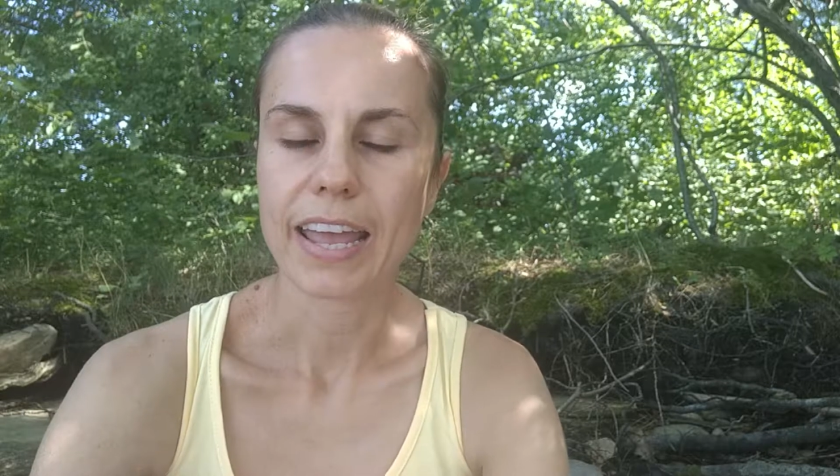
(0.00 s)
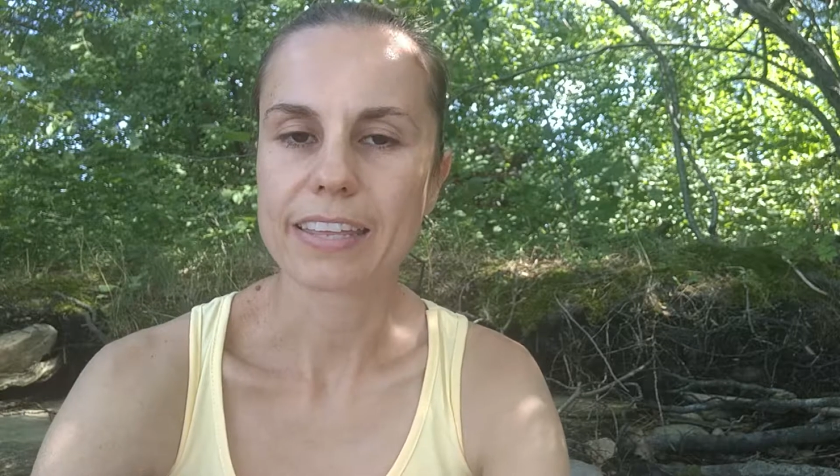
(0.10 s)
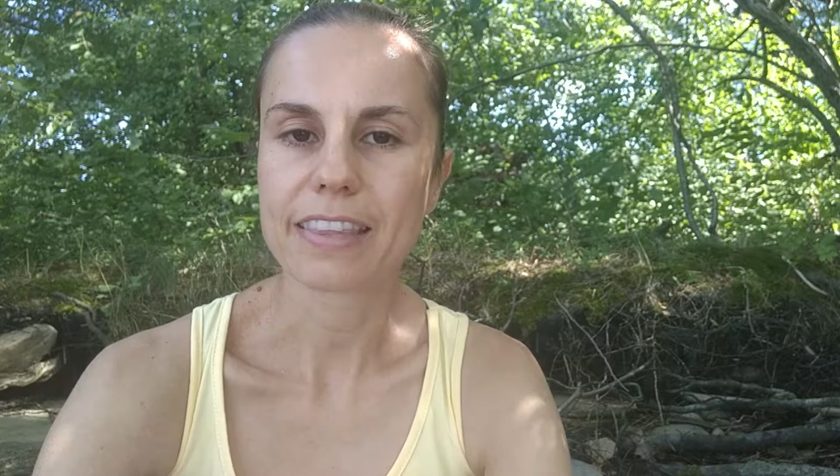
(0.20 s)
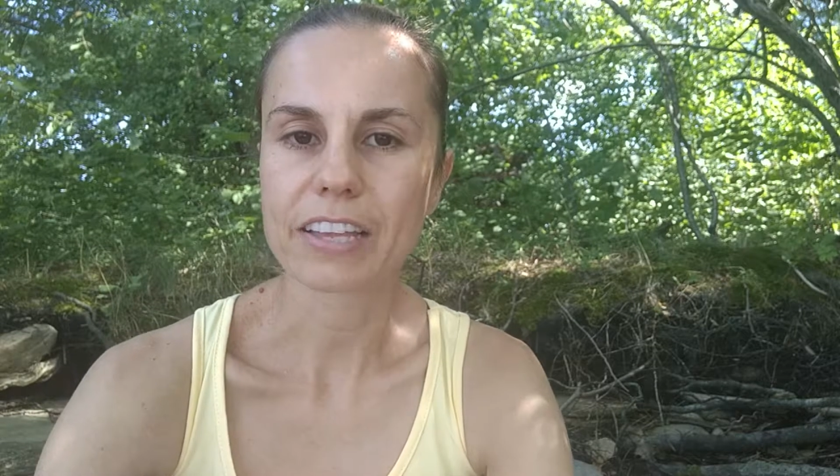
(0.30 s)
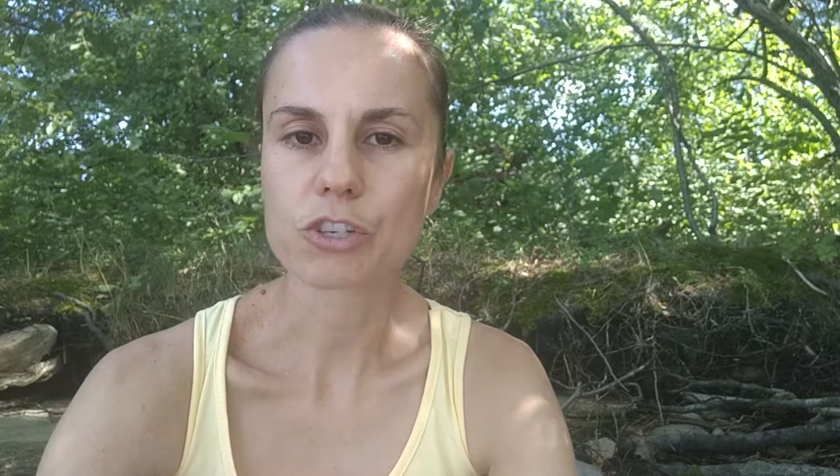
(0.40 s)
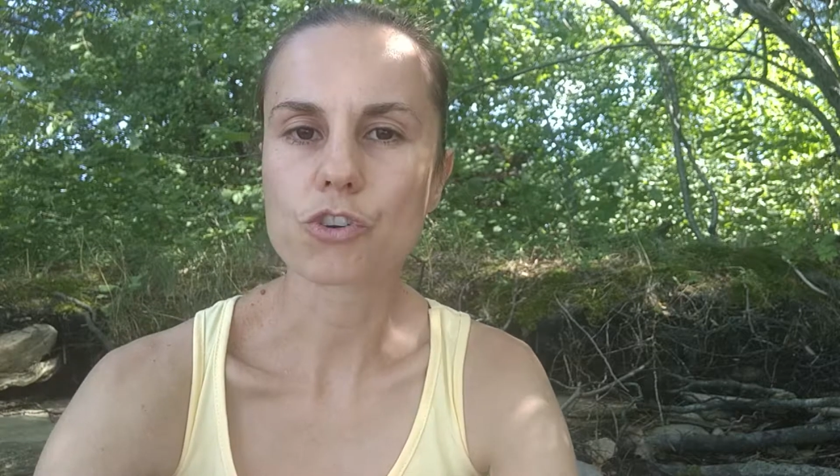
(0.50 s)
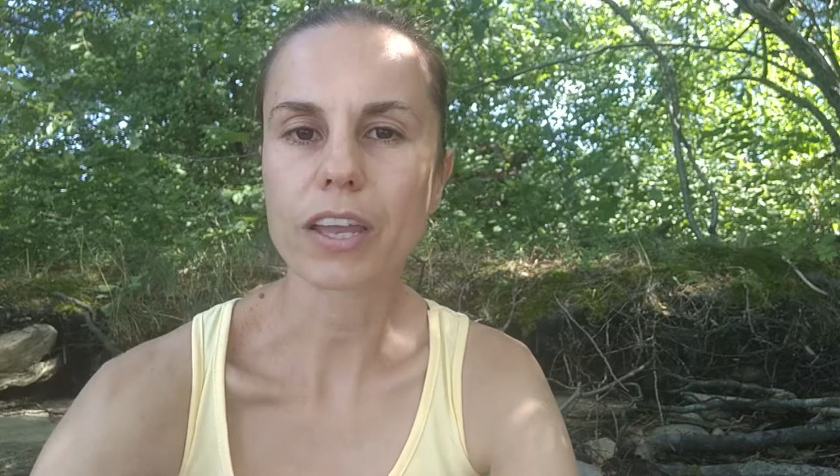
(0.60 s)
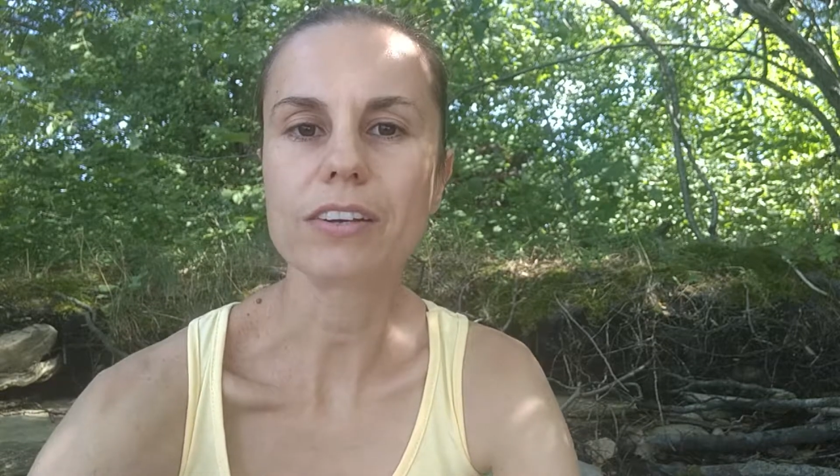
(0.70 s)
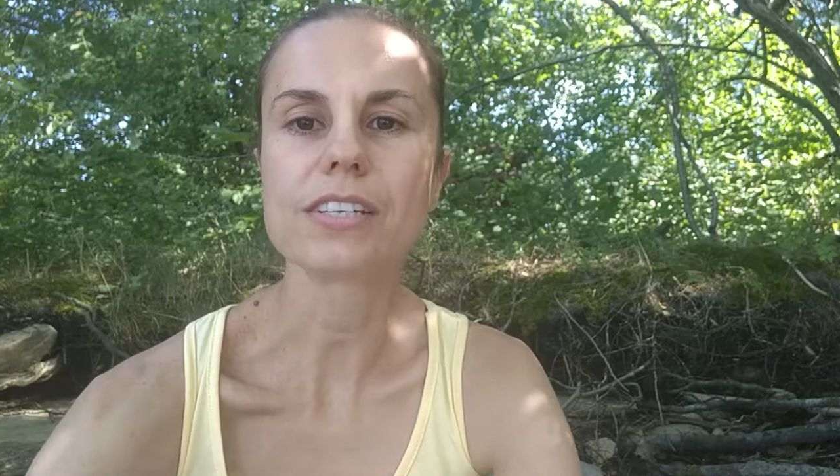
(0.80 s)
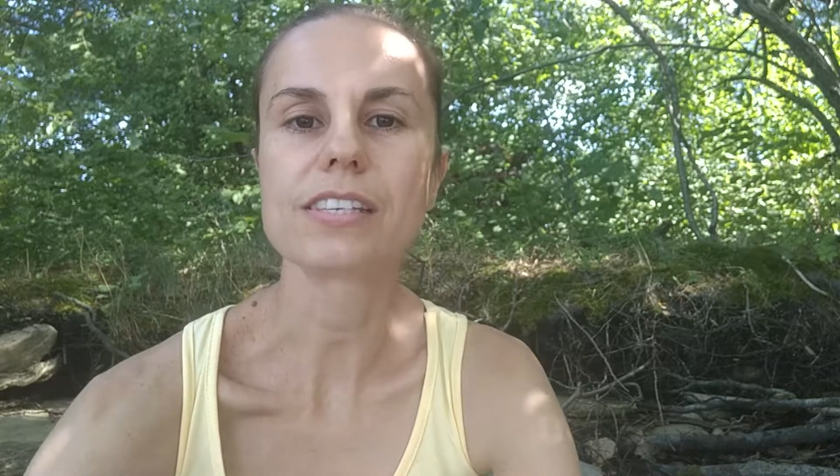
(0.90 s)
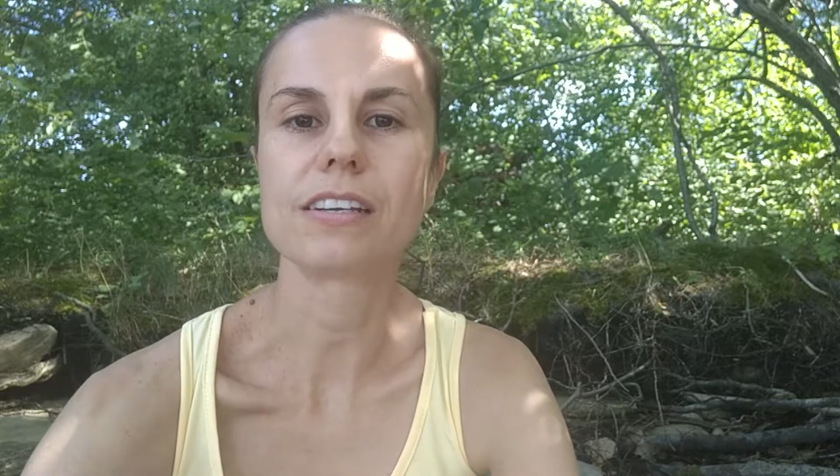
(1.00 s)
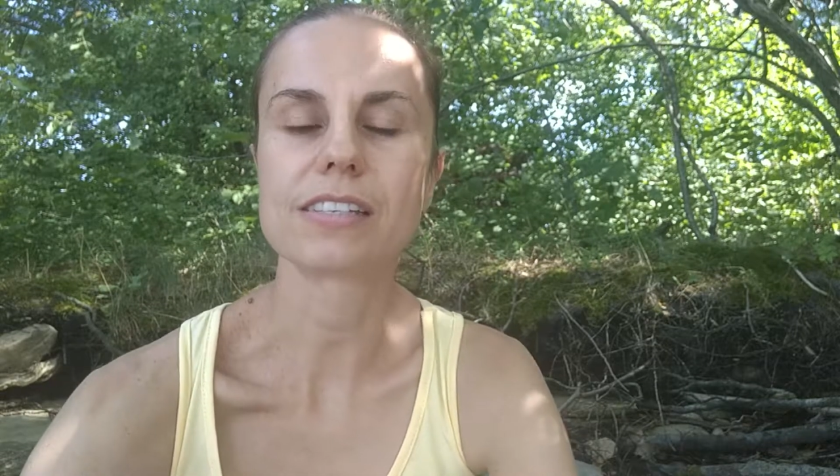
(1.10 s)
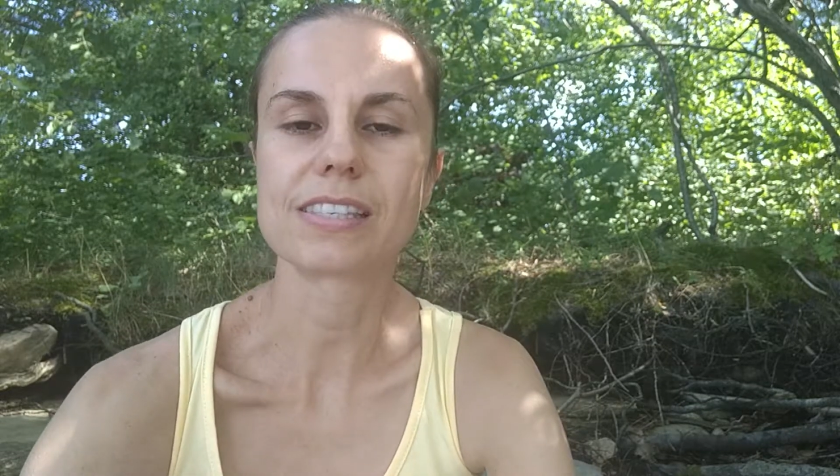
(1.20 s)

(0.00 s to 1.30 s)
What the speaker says: and that triggers a